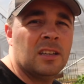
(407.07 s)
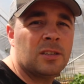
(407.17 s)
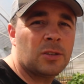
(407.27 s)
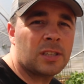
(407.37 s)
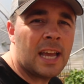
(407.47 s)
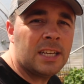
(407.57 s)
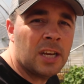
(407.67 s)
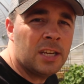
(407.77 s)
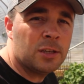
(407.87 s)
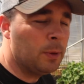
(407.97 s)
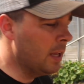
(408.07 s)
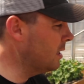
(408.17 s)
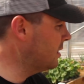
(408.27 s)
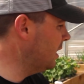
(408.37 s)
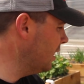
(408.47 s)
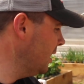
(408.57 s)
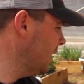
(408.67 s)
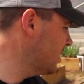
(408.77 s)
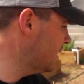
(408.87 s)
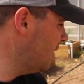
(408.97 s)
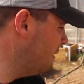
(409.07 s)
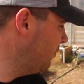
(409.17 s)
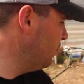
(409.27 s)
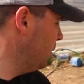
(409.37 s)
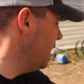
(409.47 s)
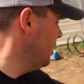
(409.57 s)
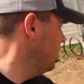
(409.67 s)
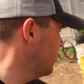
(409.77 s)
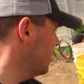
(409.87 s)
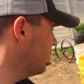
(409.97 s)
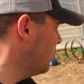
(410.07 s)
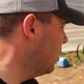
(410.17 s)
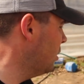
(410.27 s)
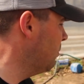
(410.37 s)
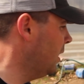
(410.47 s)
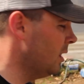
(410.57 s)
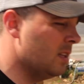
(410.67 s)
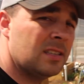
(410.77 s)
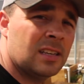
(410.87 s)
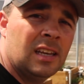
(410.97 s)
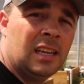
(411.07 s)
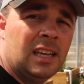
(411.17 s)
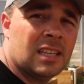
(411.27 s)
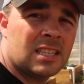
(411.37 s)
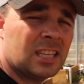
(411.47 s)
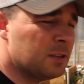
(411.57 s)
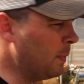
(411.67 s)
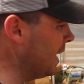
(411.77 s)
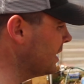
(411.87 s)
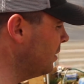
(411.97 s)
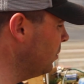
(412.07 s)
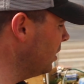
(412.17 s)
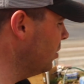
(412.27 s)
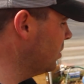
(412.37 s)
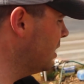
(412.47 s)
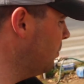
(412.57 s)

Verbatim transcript: So slight change of plans. I think instead of planting Houston's watermelons in the six packs, I want to go with